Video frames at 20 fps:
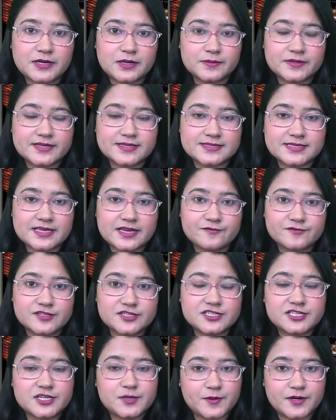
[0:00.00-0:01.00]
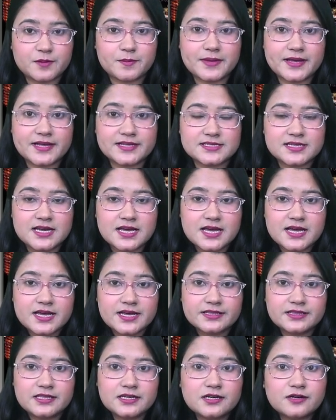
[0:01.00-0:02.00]
Public Safety Department.
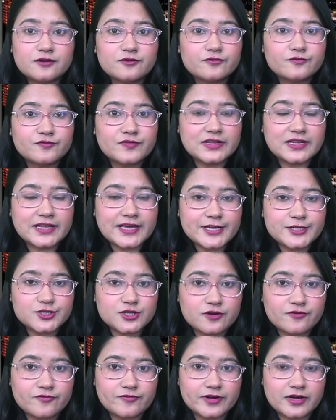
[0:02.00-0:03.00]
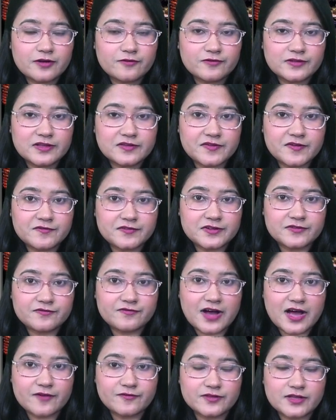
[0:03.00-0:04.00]
The village of roughly
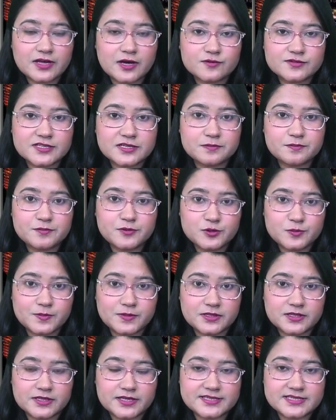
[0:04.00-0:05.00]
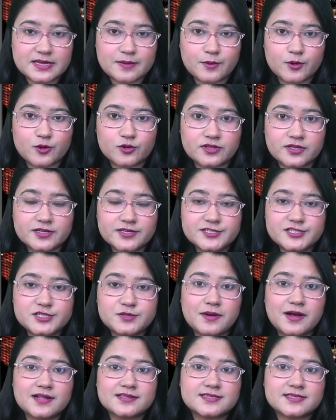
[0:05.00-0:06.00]
55,000 people is about 30
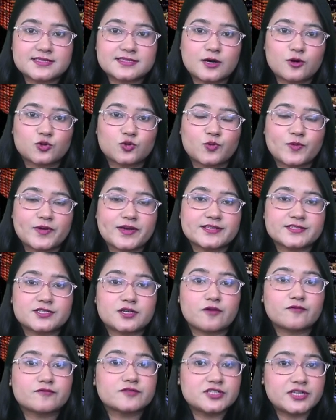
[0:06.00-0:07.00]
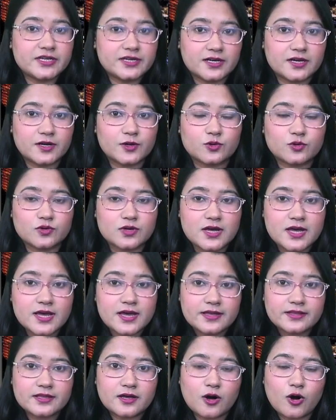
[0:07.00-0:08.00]
miles southwest of Chicago.
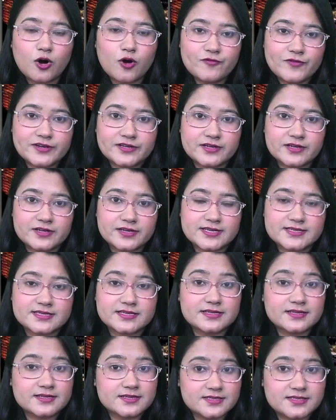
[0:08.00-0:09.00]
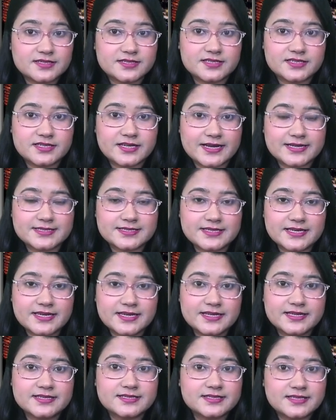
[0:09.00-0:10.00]
The offender is in custody and
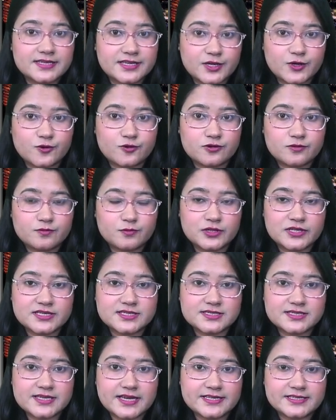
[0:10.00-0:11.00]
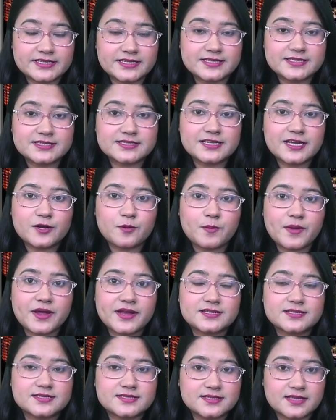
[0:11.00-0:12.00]
scene is secure, police said in a
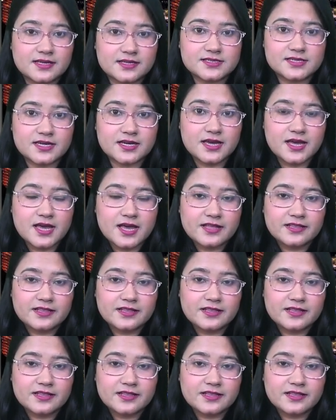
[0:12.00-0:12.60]
statement Sunday.